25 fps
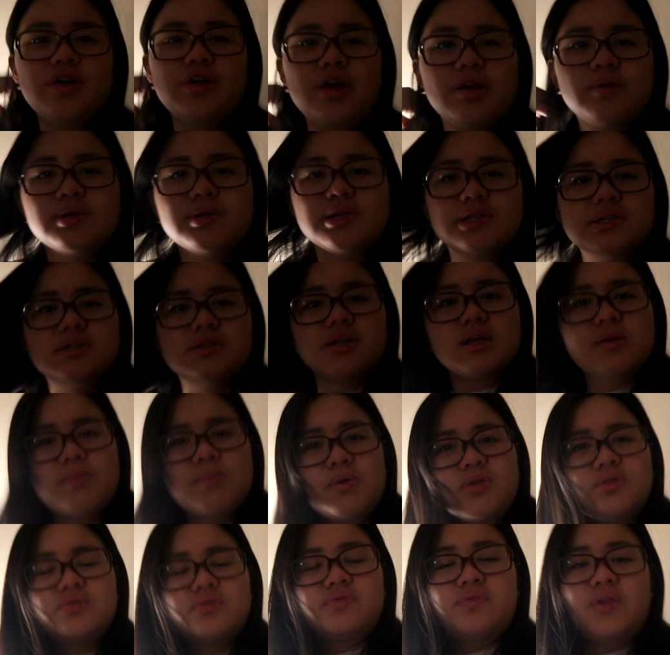I wasn't
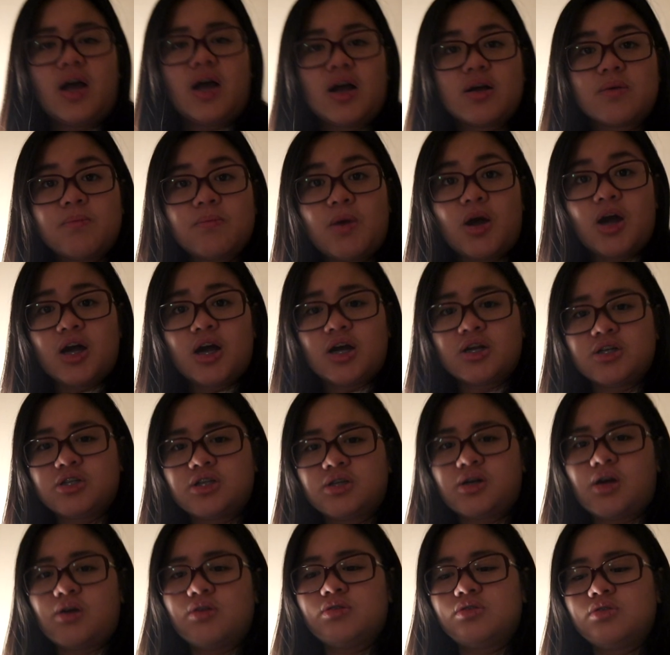able to vlog
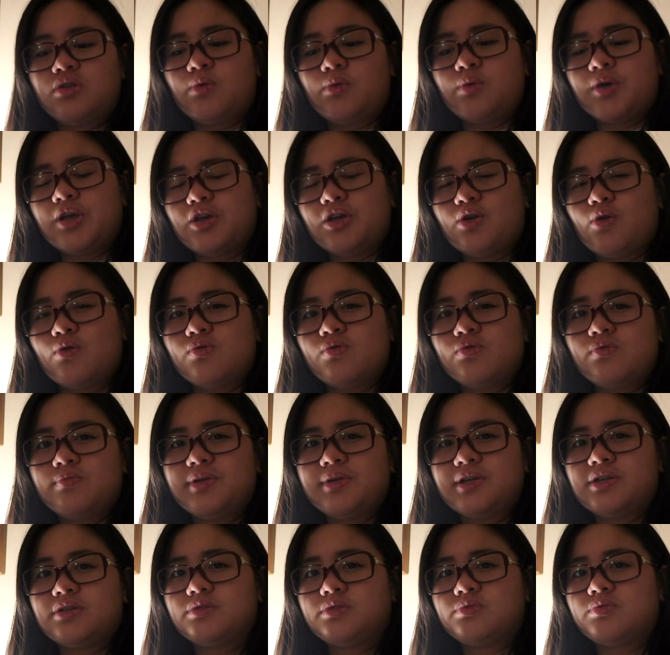much on the way home
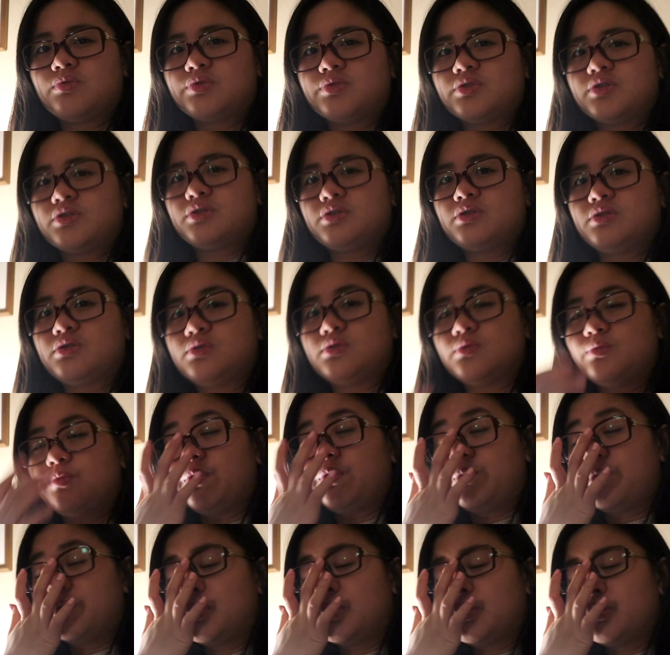because
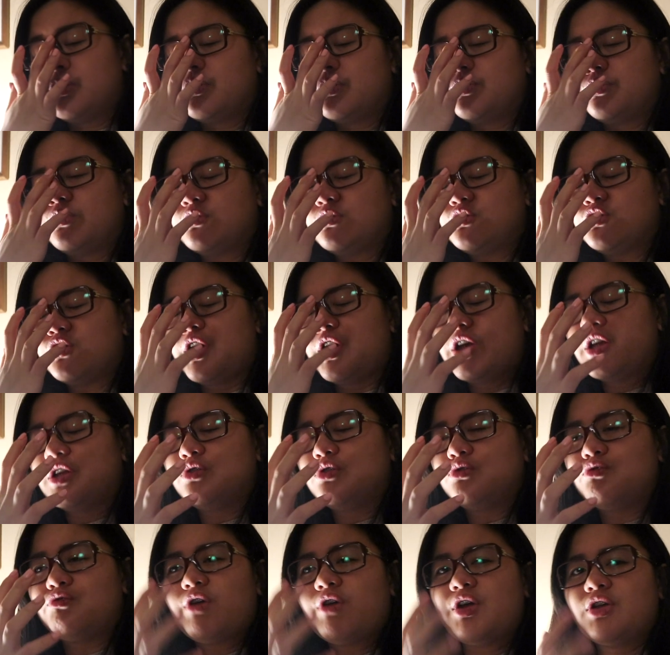we were
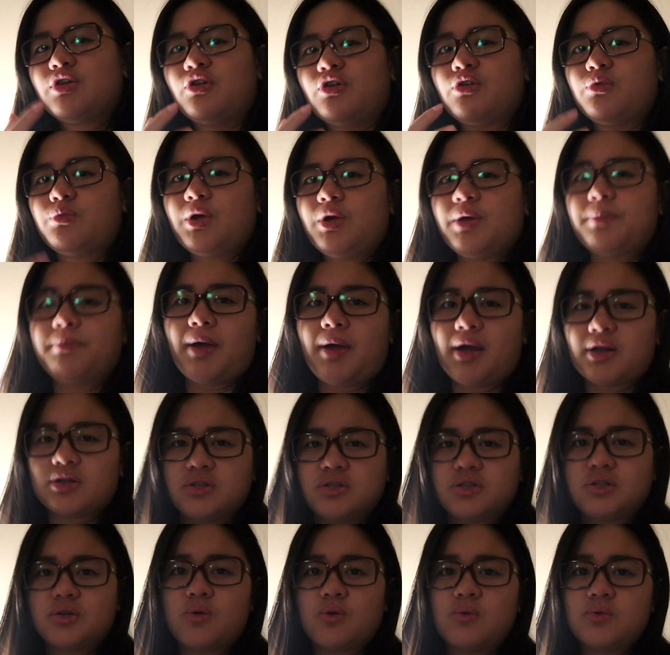trying to find our way back
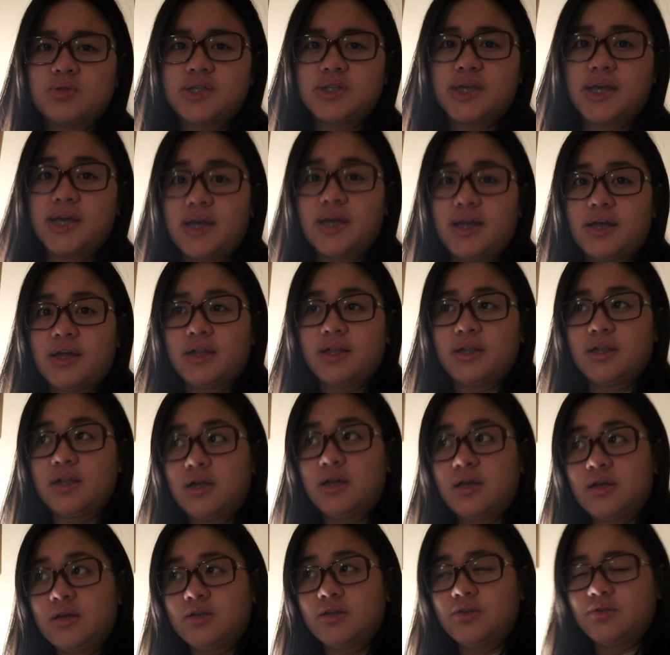to the hotel
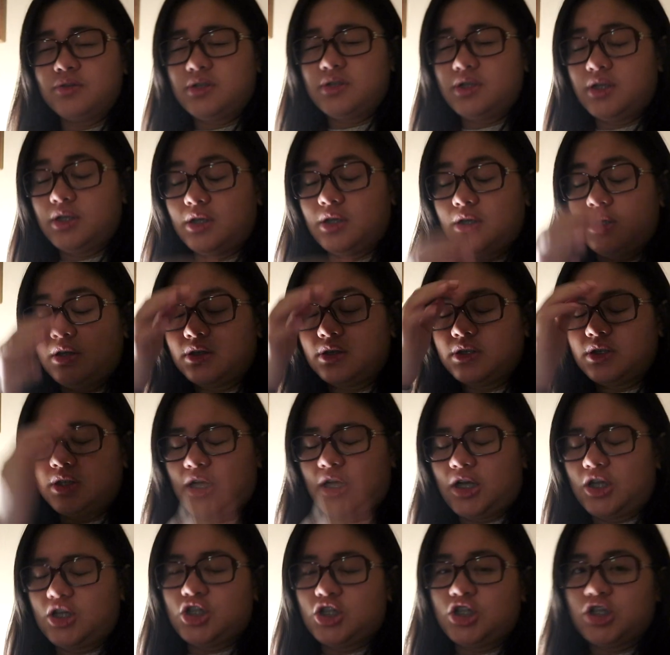using
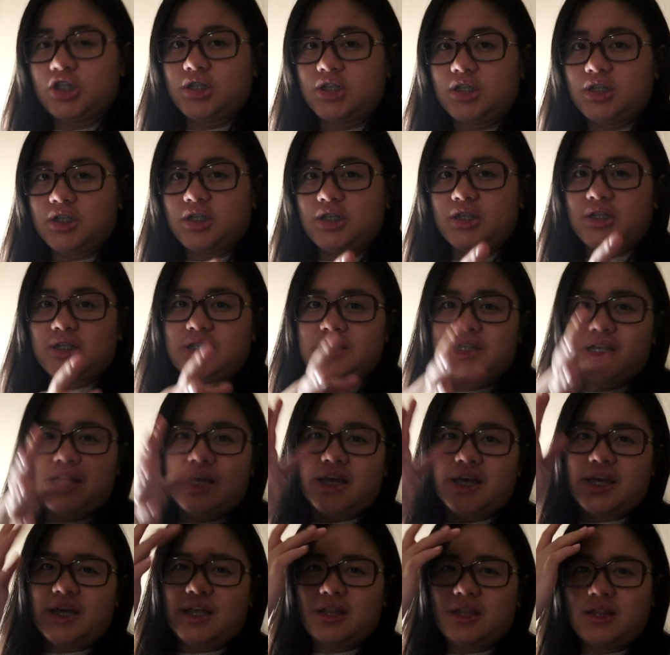stations
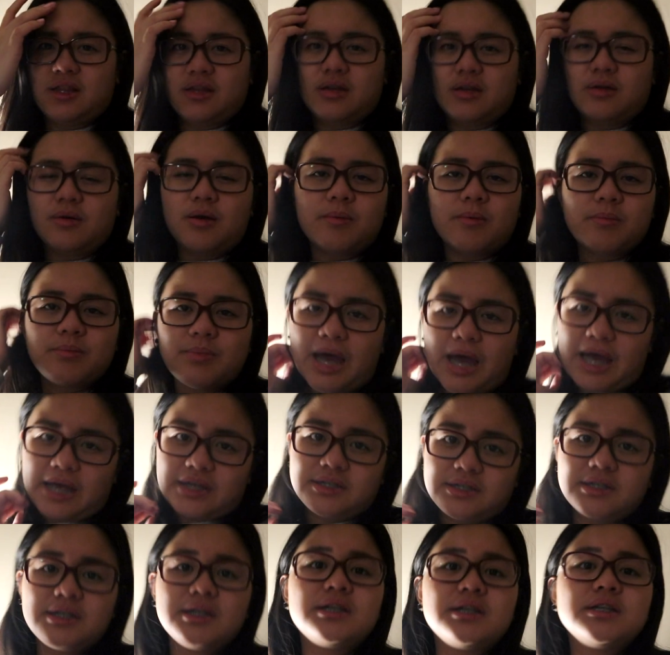and
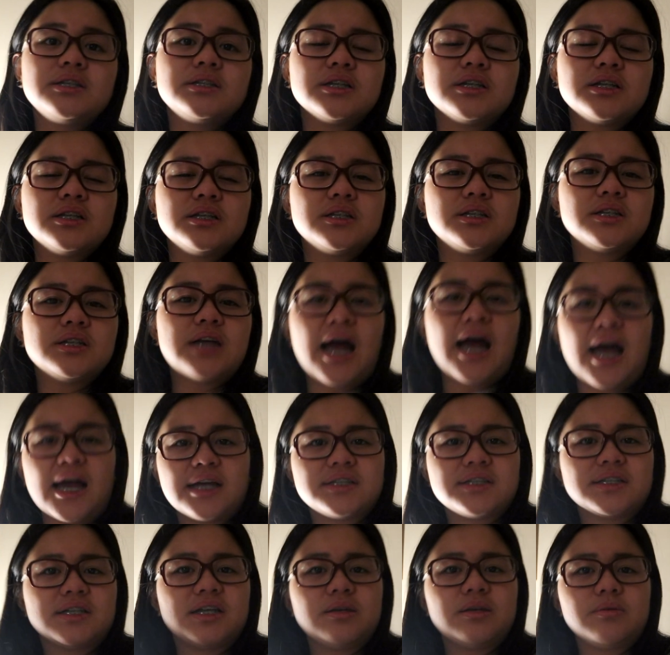passes and
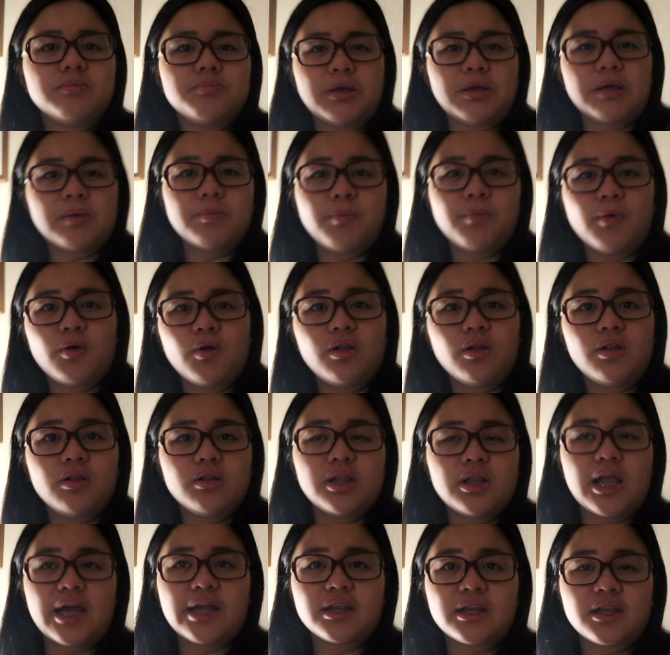asking
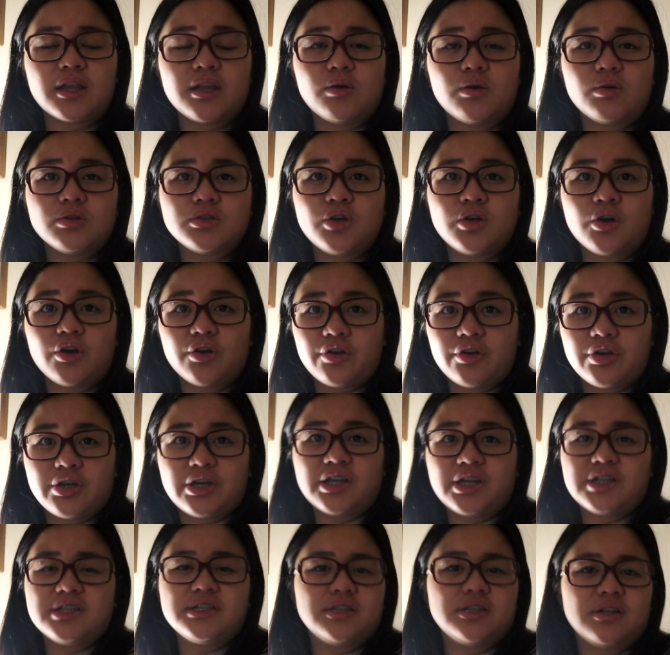people like the
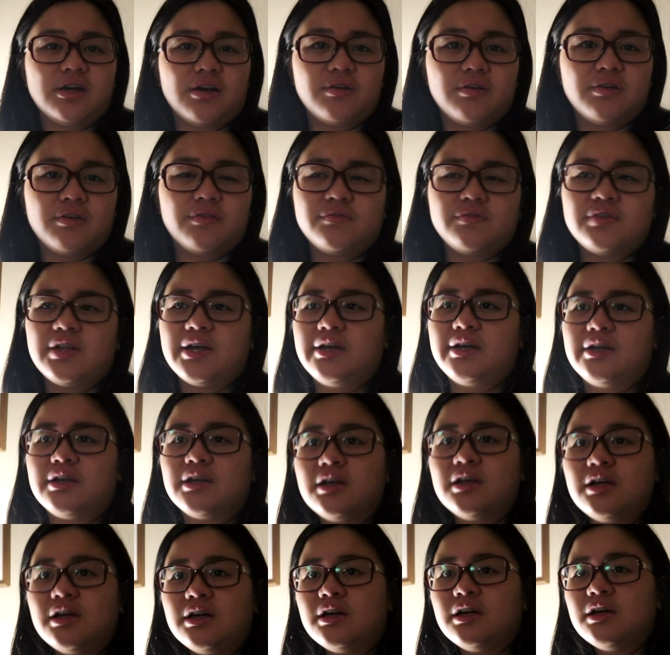authority and stuff, like
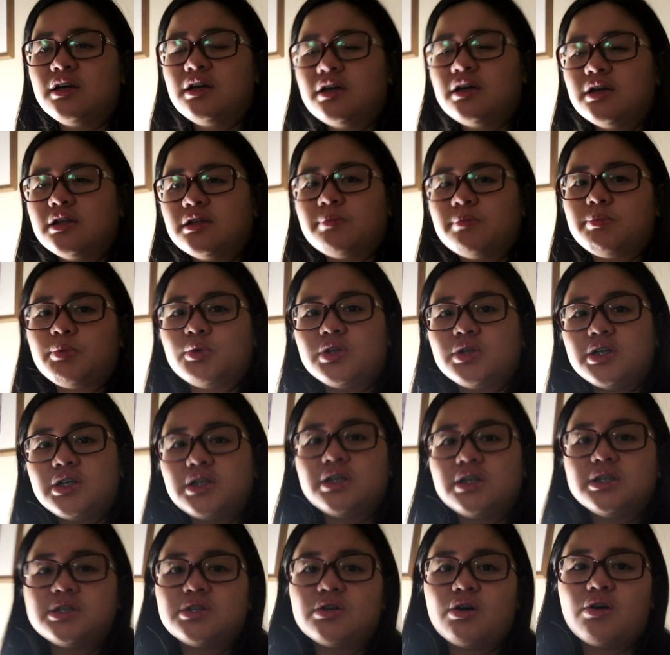the
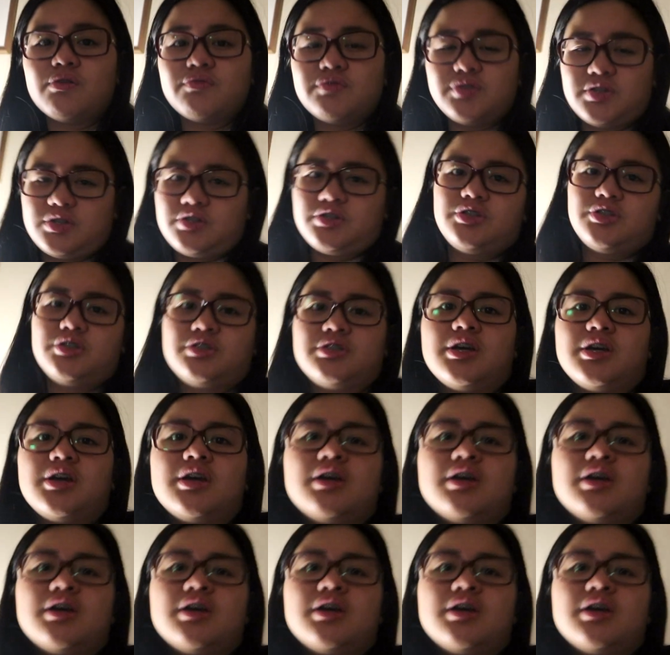police officers